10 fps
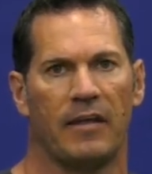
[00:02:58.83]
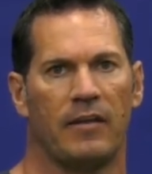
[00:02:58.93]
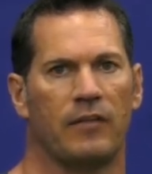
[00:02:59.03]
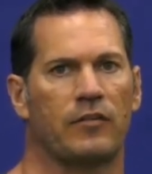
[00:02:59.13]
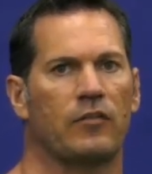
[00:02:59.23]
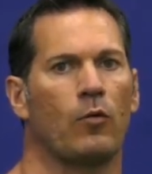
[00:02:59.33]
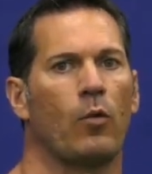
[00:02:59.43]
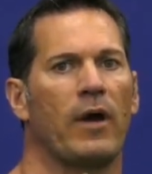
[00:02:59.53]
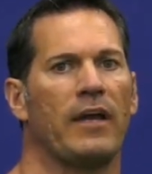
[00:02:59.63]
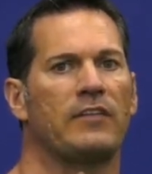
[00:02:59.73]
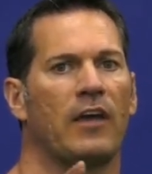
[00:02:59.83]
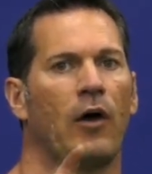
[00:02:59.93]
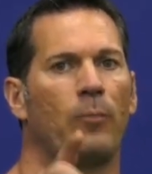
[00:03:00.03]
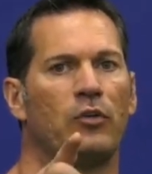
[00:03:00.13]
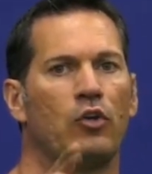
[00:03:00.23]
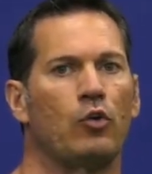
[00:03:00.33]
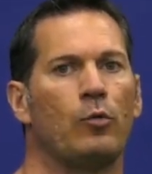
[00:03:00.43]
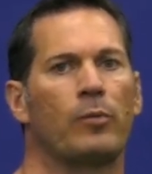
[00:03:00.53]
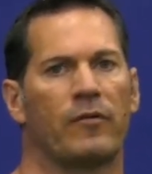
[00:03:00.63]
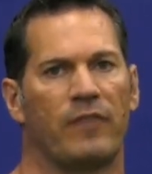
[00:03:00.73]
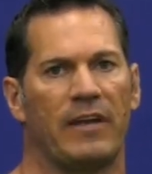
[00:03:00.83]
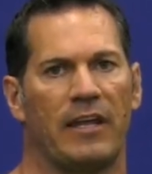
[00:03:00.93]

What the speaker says: This is a way to help you prevent